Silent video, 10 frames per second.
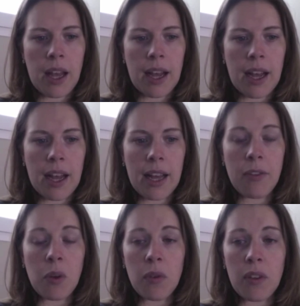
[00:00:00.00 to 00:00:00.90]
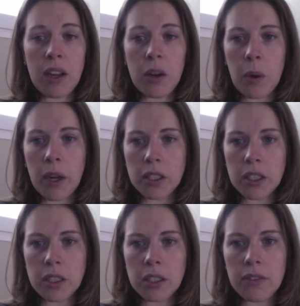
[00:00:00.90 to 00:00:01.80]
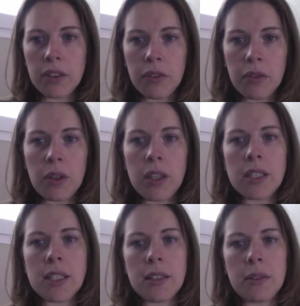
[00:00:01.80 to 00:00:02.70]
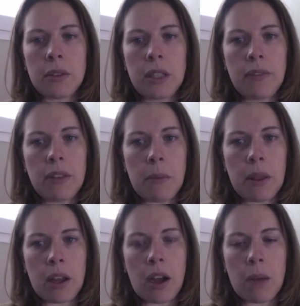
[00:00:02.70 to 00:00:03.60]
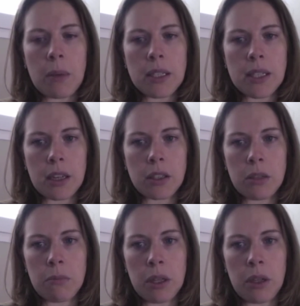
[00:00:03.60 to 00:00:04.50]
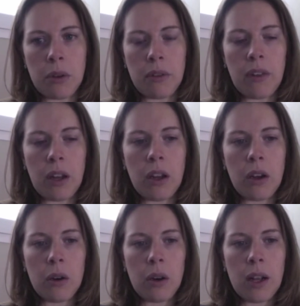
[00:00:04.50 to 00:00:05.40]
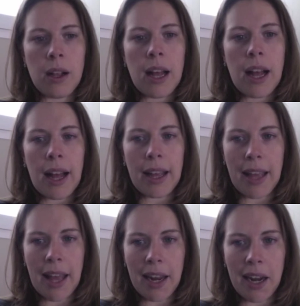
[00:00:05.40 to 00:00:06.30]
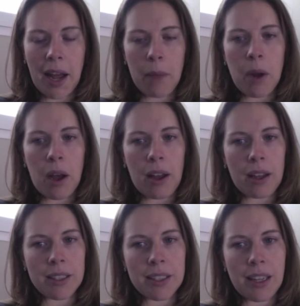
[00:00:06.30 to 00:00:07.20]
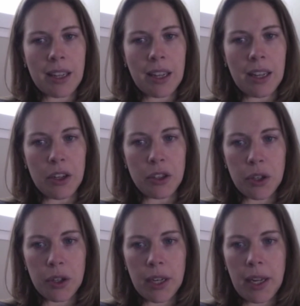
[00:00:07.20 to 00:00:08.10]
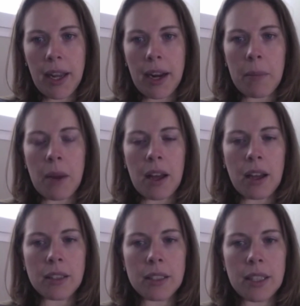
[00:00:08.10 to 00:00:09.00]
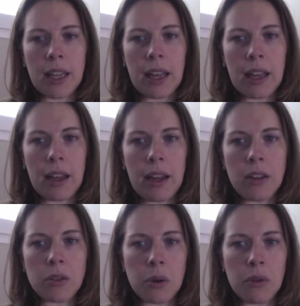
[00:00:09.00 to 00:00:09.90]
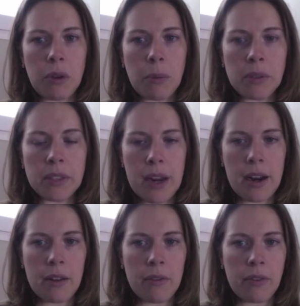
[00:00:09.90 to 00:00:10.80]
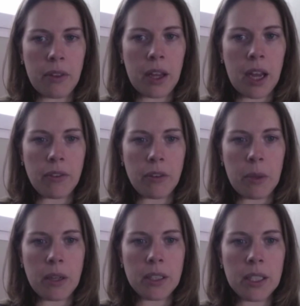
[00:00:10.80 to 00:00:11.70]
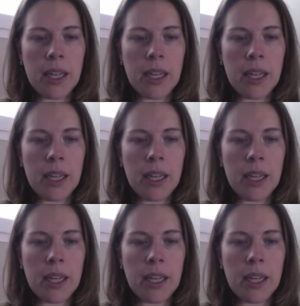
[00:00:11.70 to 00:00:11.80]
If you have any questions, feel free to leave them in the comments section below the video. Again, I'm not an attorney and I'm not any sort of representative for the government,